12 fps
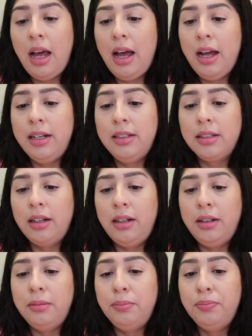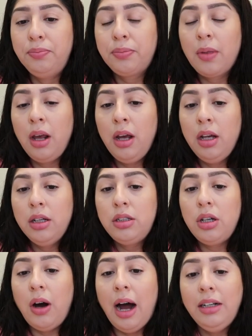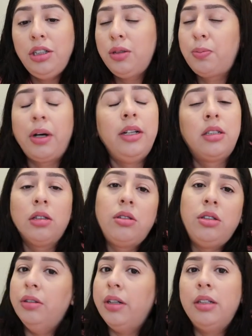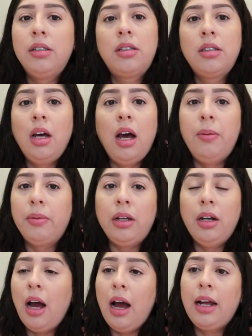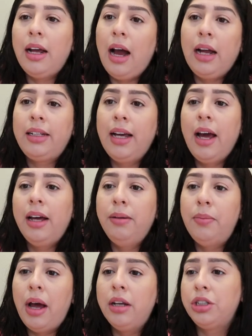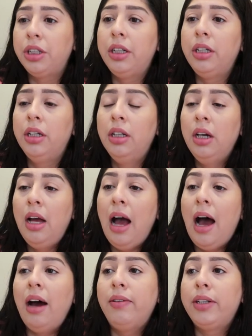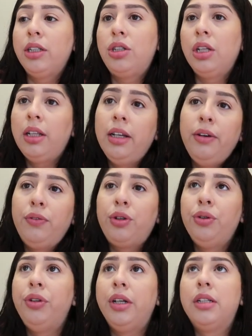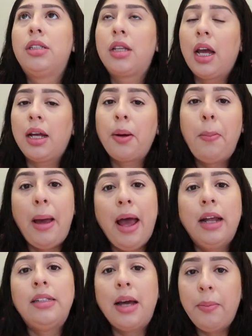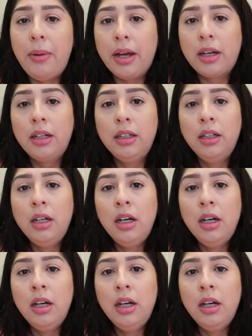and um, so I just praise those students. I mean, I, I can't imagine having to live through this like pandemic.